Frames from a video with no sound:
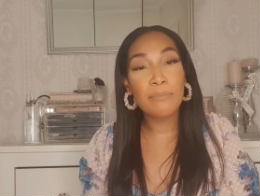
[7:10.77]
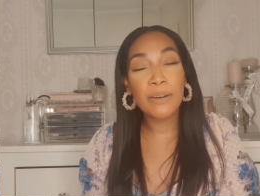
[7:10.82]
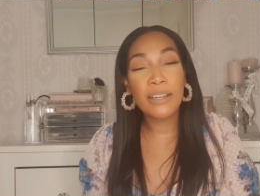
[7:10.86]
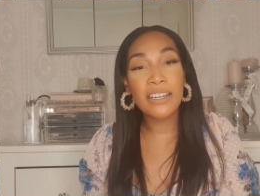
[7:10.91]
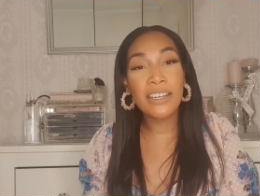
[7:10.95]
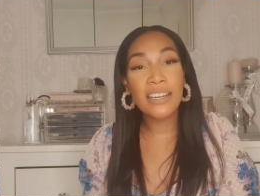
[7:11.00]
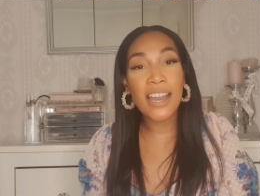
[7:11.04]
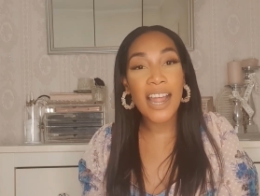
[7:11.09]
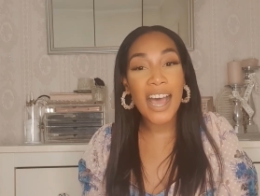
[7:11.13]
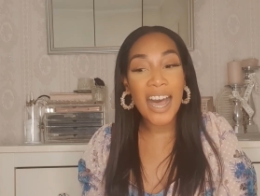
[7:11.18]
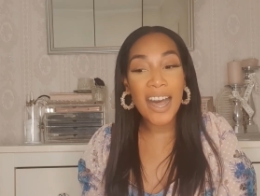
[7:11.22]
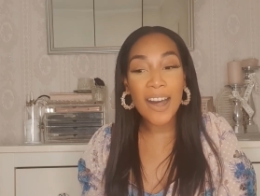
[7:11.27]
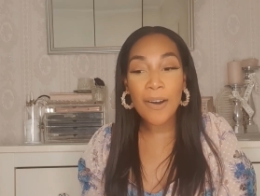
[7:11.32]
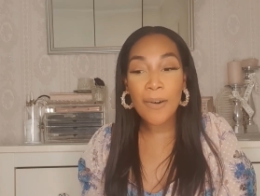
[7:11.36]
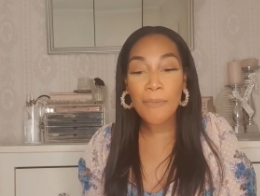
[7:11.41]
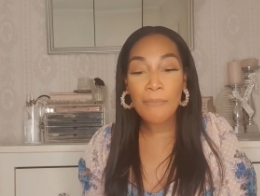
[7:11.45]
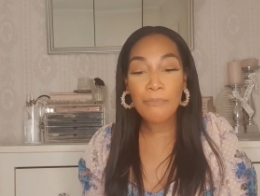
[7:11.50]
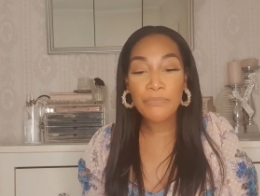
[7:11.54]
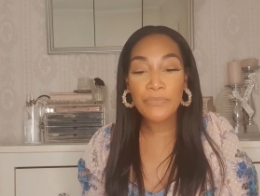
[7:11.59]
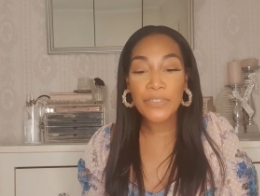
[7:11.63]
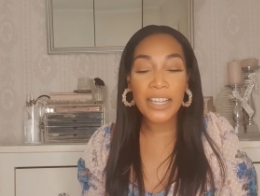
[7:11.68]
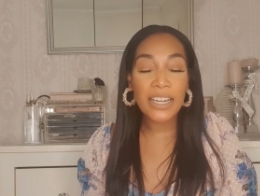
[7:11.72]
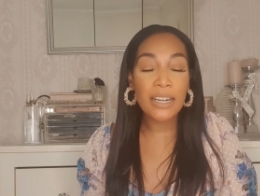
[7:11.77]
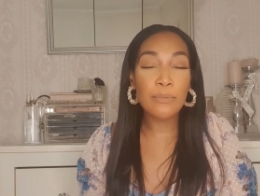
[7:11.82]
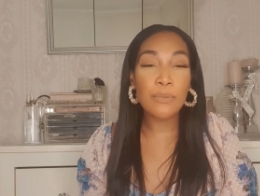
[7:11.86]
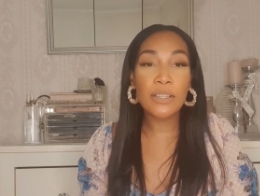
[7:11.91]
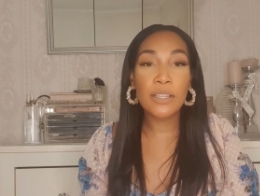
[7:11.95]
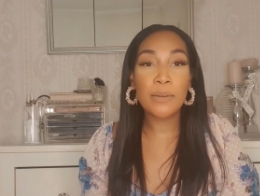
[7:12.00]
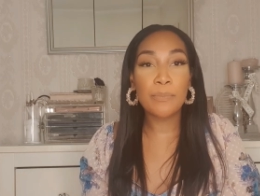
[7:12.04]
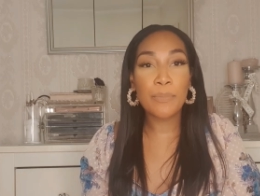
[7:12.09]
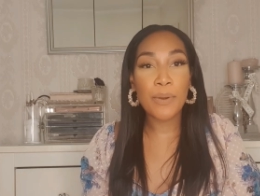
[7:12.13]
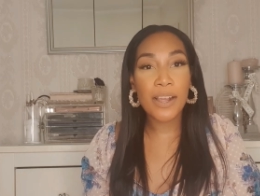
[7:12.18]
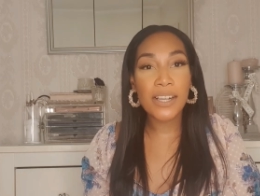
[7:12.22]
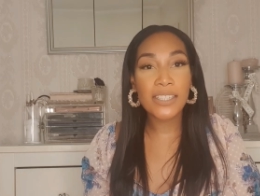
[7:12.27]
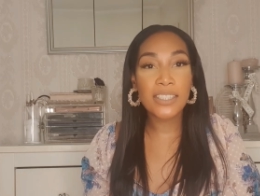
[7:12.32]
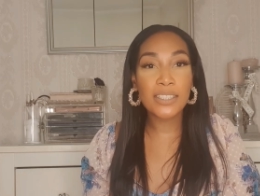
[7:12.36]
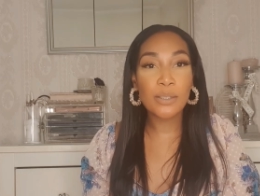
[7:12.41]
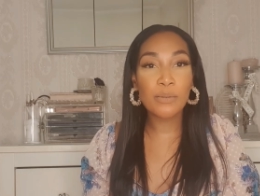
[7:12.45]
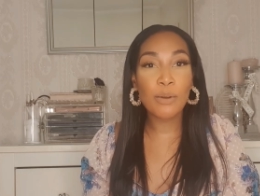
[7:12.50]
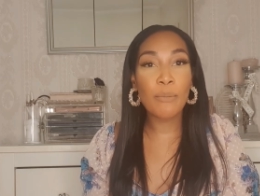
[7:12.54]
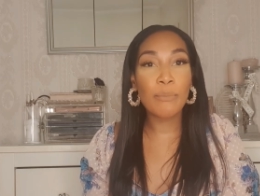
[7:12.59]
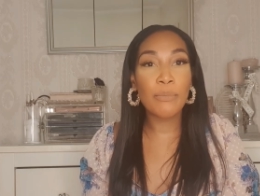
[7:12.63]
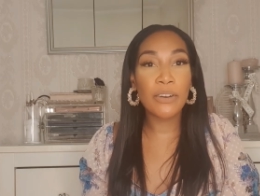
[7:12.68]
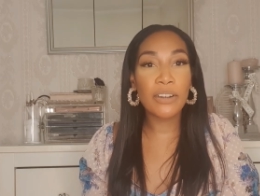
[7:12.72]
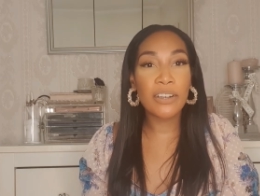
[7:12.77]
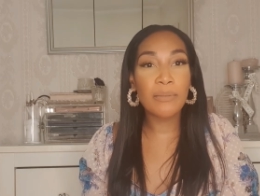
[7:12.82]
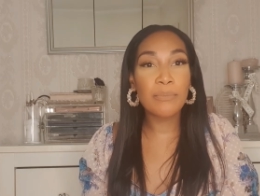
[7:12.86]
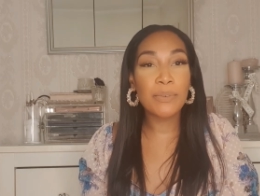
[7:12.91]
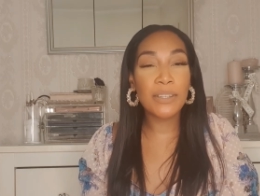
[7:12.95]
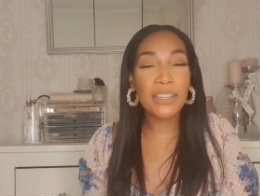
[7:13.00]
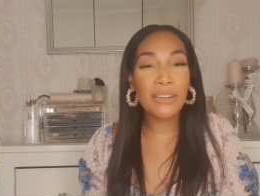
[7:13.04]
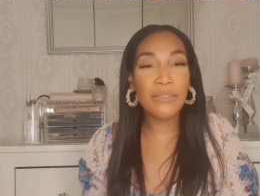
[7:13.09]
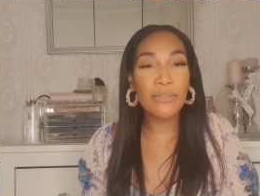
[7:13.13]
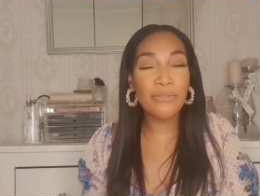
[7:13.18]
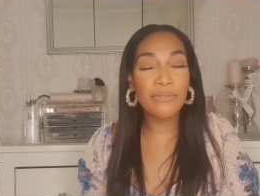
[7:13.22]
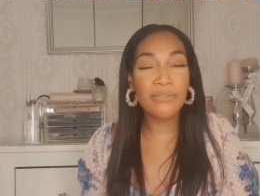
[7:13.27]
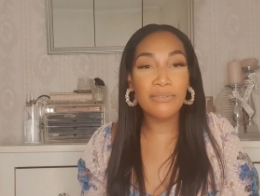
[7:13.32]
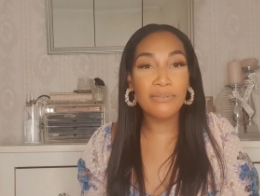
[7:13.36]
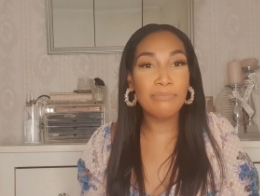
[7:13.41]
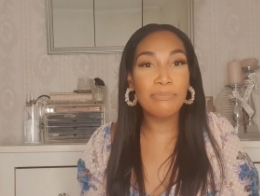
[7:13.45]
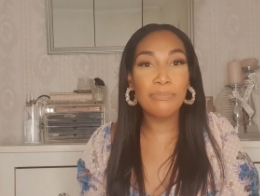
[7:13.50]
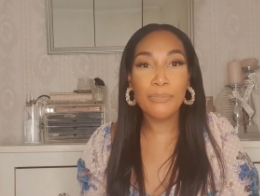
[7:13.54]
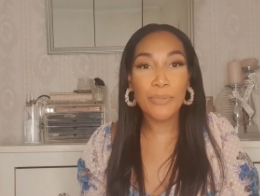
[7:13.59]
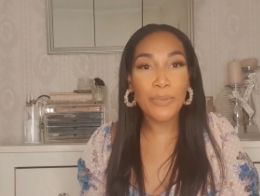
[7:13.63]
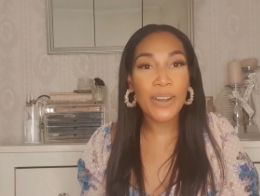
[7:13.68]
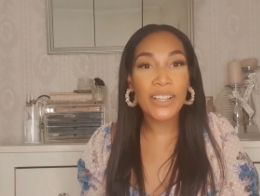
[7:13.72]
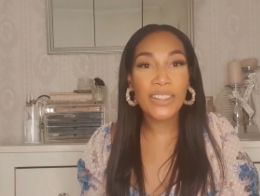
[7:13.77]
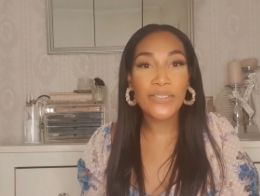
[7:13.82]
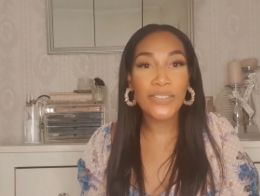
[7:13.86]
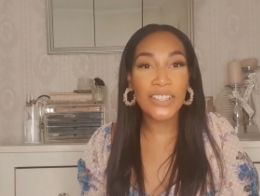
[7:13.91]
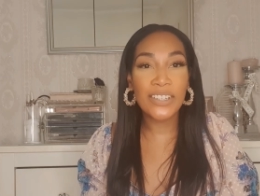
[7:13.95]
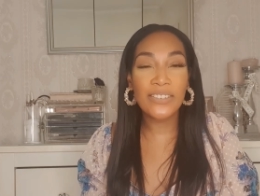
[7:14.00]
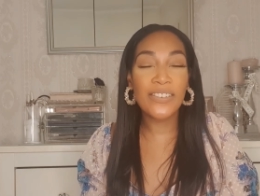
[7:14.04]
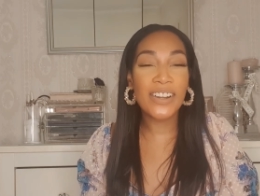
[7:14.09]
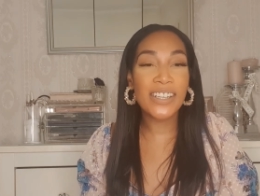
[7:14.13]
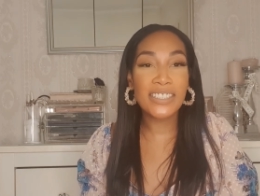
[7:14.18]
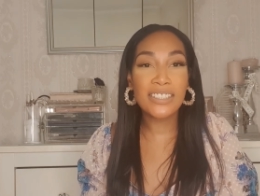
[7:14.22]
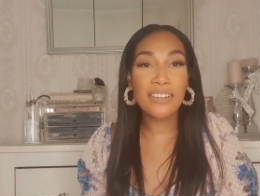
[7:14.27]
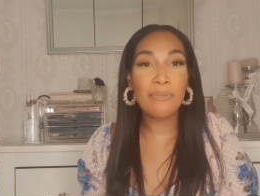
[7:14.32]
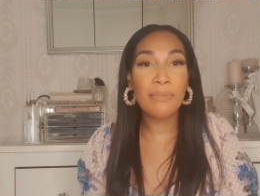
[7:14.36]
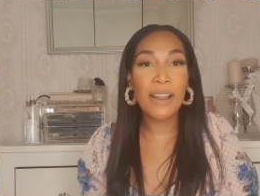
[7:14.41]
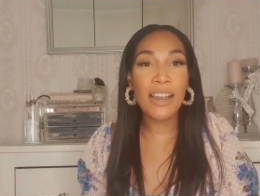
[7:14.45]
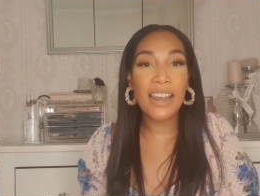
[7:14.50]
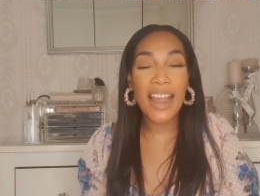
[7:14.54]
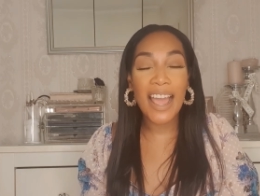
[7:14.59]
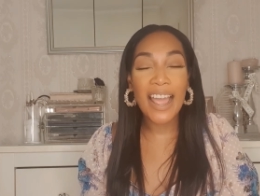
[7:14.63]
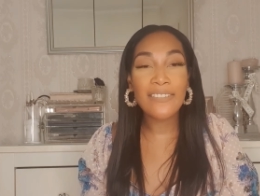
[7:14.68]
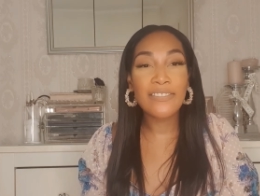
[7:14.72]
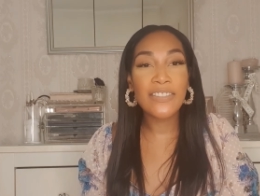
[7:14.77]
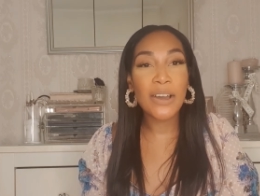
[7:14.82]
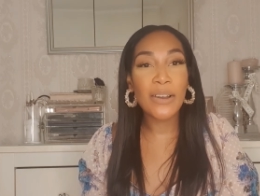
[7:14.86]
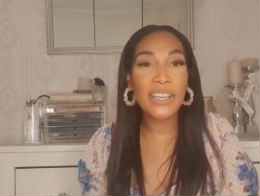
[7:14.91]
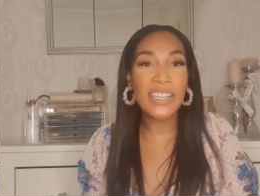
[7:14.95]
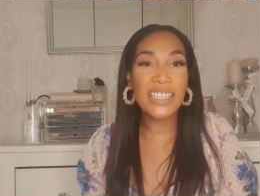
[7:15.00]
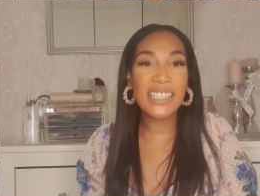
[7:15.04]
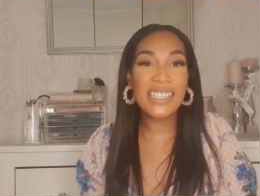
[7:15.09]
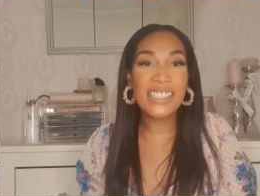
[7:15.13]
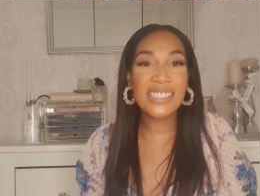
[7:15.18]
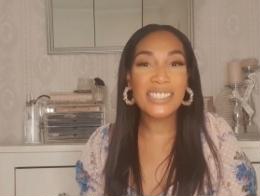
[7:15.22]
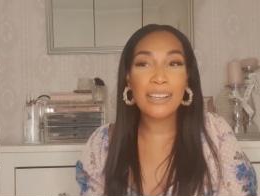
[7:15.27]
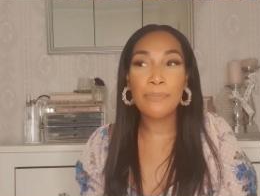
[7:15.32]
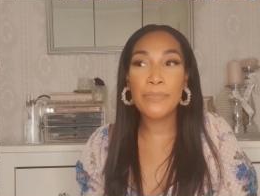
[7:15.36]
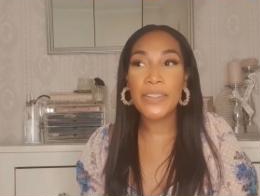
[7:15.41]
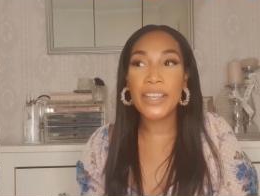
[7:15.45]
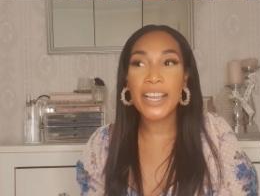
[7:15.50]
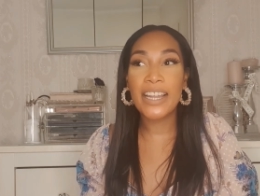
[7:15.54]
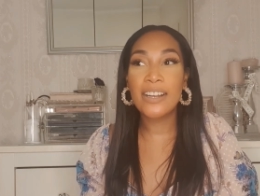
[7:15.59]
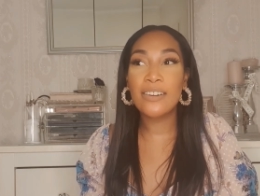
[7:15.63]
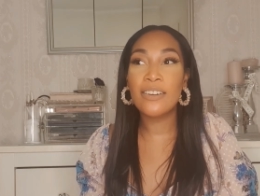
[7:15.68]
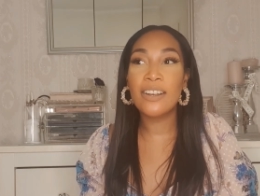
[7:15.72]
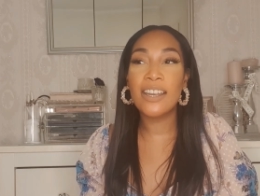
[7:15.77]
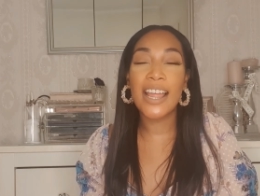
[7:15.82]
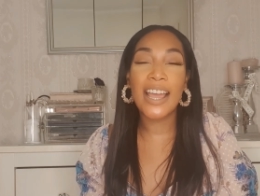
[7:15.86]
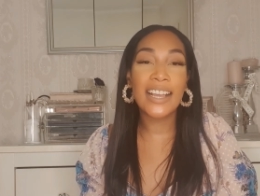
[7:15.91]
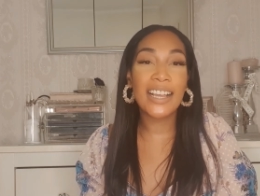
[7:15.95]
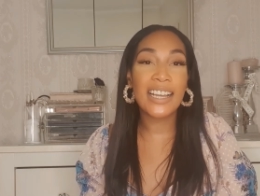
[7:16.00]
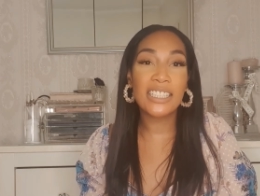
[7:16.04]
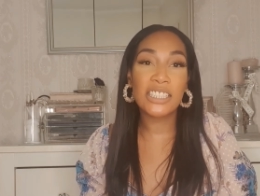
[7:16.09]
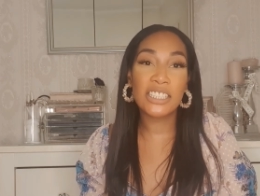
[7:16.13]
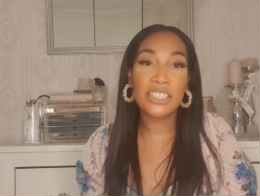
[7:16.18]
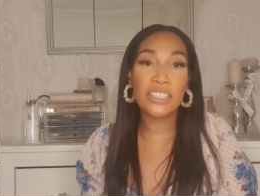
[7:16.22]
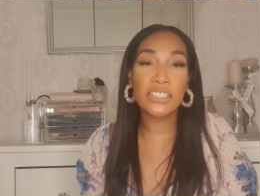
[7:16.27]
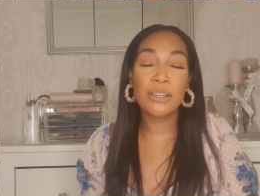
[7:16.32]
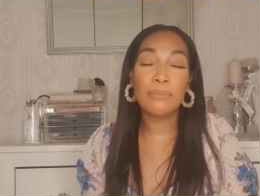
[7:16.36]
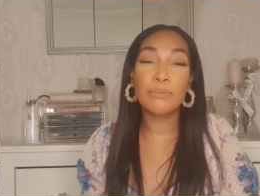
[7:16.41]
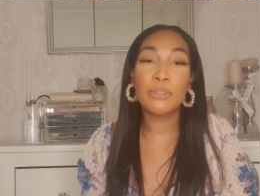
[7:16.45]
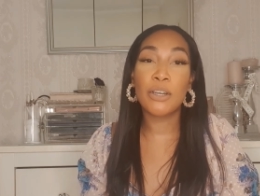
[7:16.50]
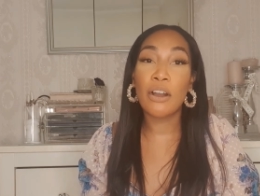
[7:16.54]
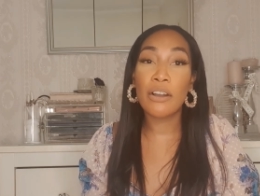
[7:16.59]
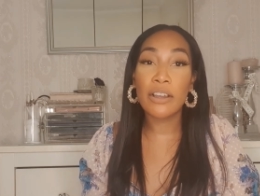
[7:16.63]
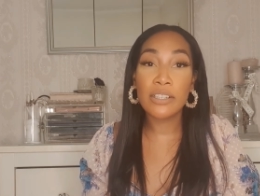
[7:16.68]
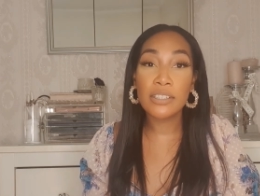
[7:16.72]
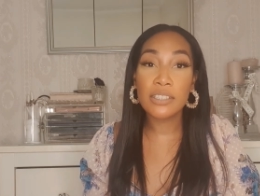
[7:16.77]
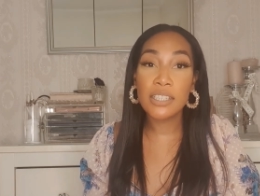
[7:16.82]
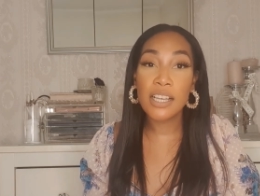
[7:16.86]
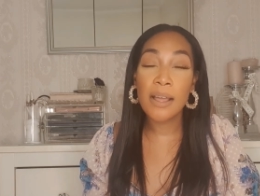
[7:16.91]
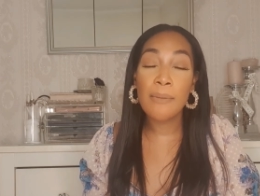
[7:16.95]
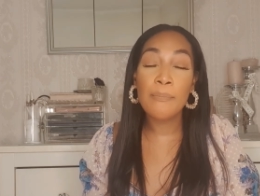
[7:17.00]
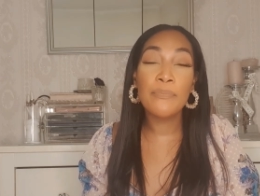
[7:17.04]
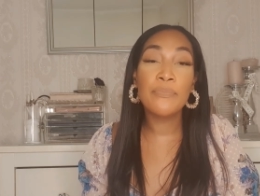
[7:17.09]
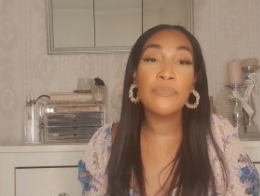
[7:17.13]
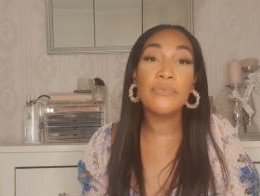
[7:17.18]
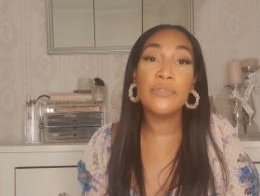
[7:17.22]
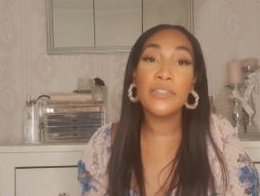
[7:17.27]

But now that I'm with a person who I'm going to be with for the rest of my life, now he did something I don't like, I just stop talking to him.